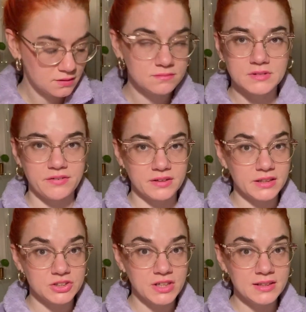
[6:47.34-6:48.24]
definitely
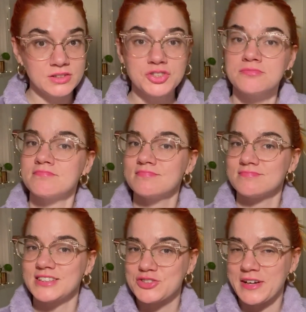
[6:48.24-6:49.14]
a challenge.
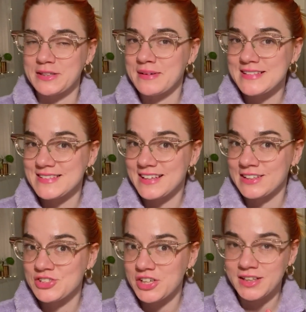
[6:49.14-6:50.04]
Let's randomize the
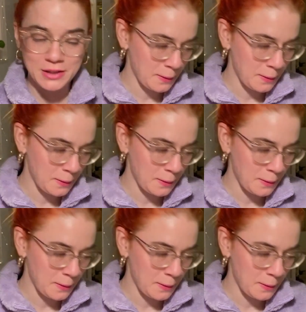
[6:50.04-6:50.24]
second shade.